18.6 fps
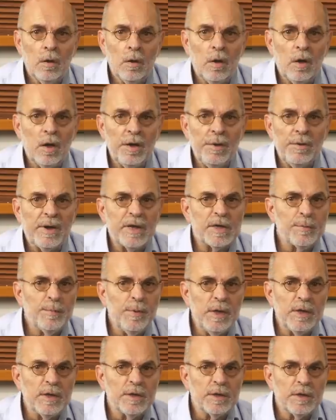Earlier
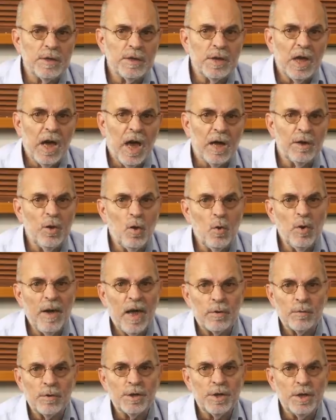experiences are no
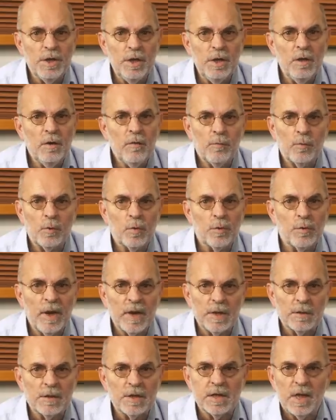guarantee for
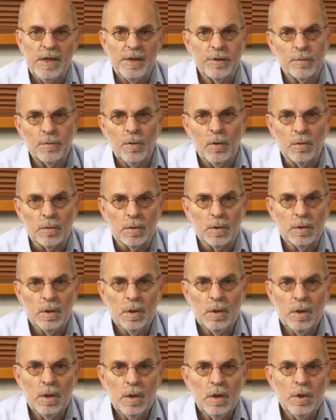correctness later on,
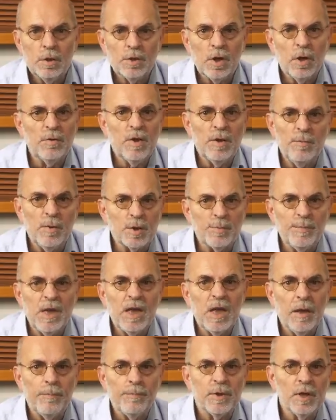so they must be
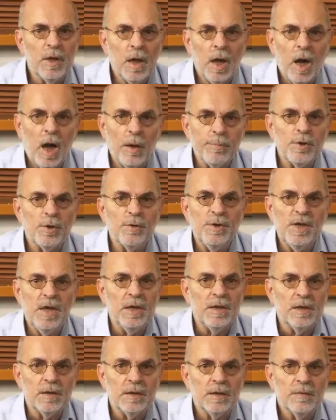kept up to
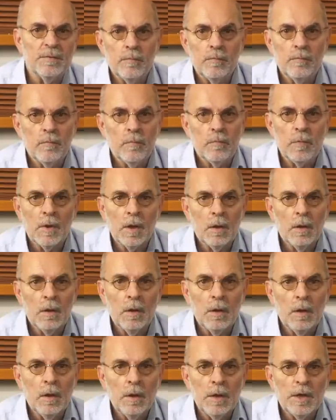date.
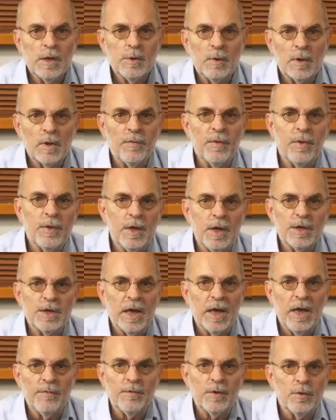It's one of the things
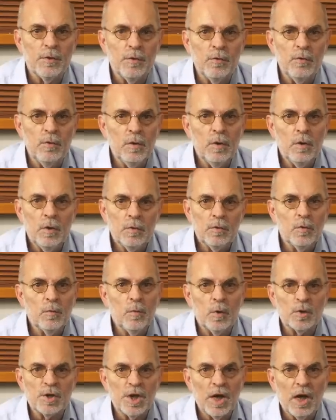I have to do to
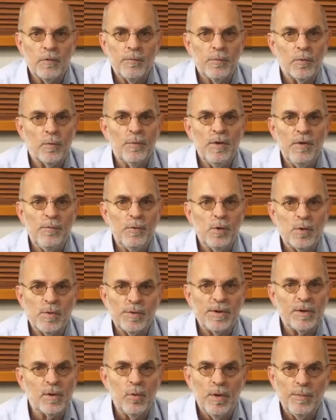watch out for
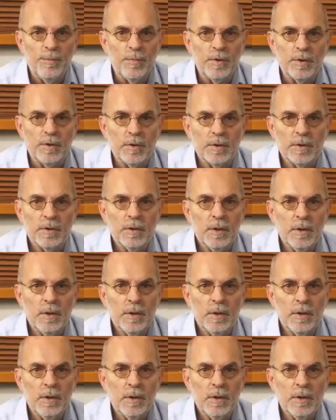reviewing equipment.